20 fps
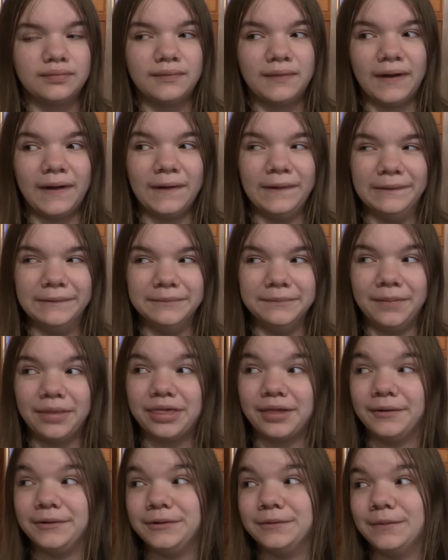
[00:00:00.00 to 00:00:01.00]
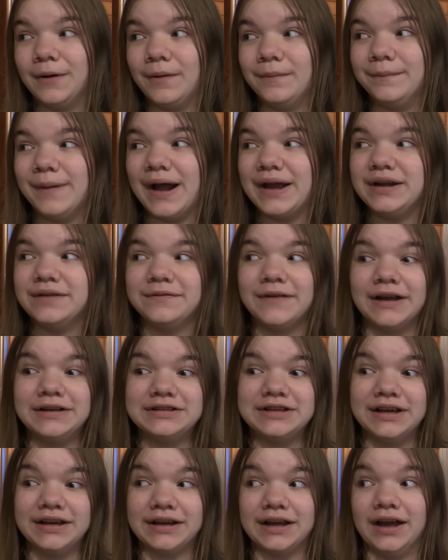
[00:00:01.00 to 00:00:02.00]
Oh, so you won't mind if I
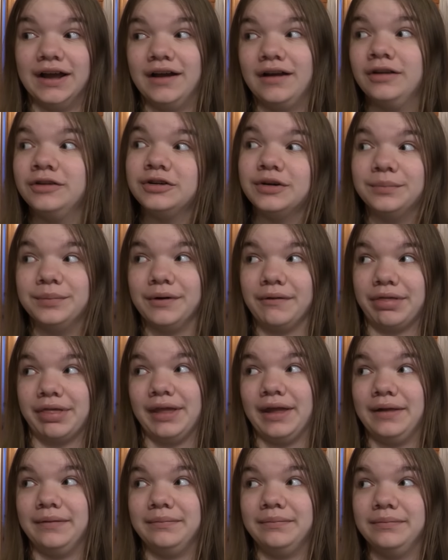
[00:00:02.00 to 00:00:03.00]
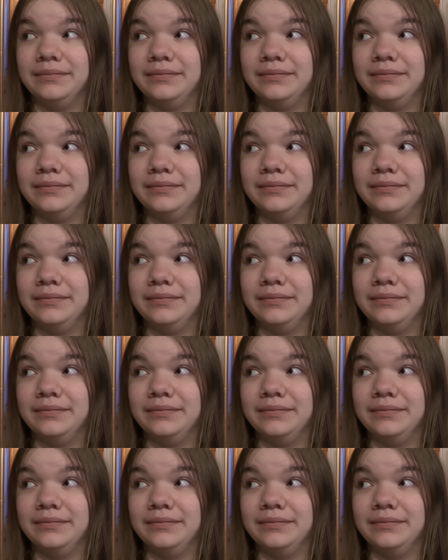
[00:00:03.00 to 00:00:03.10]
take 100%?